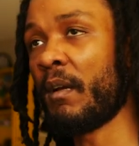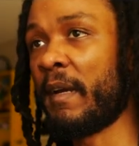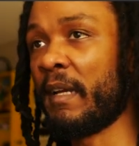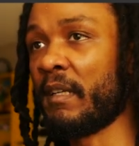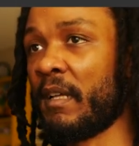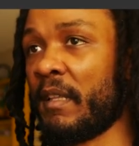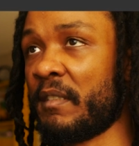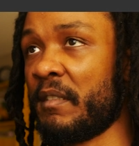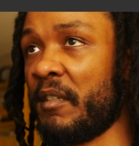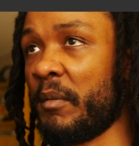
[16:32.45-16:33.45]
right, now
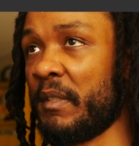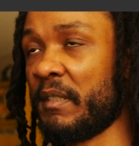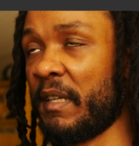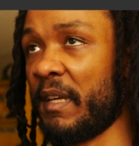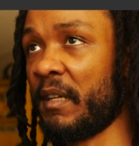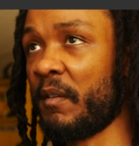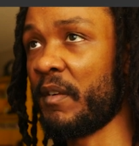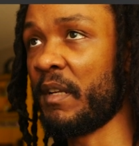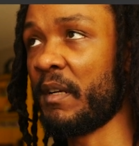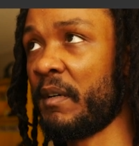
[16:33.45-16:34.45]
let's deal with this hand
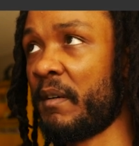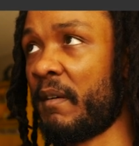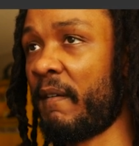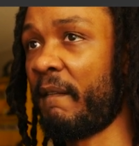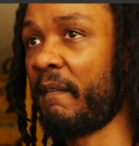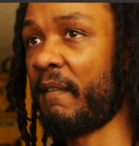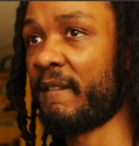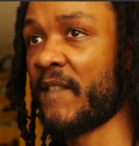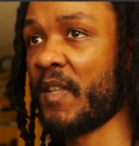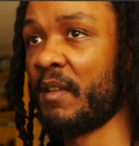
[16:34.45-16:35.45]
over here.
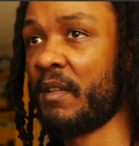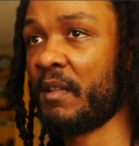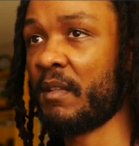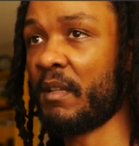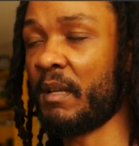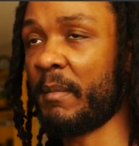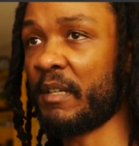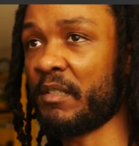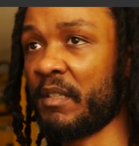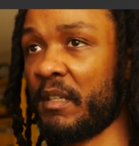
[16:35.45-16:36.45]
I'm
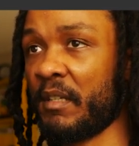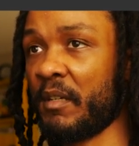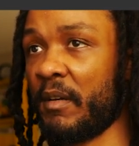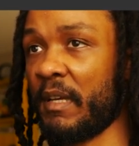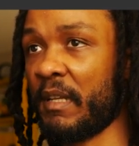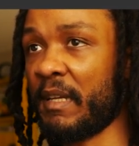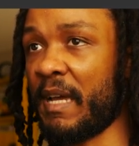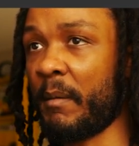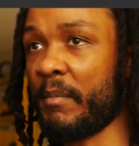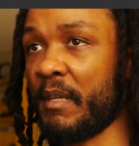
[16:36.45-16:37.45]
actually gonna go ahead and
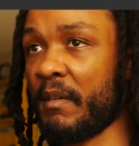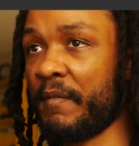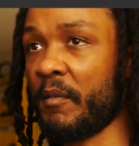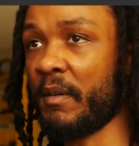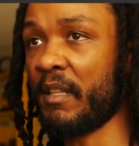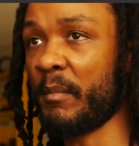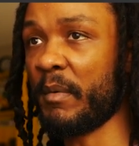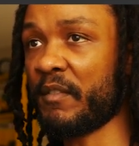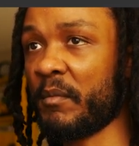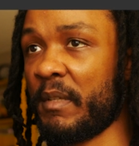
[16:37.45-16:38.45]
copy a few
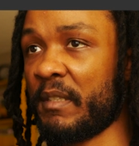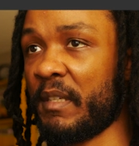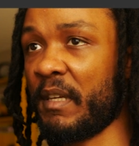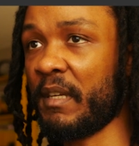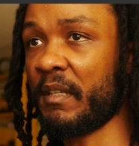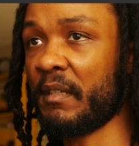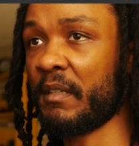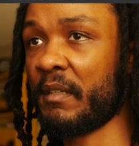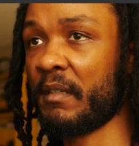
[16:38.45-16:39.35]
elements from this hand.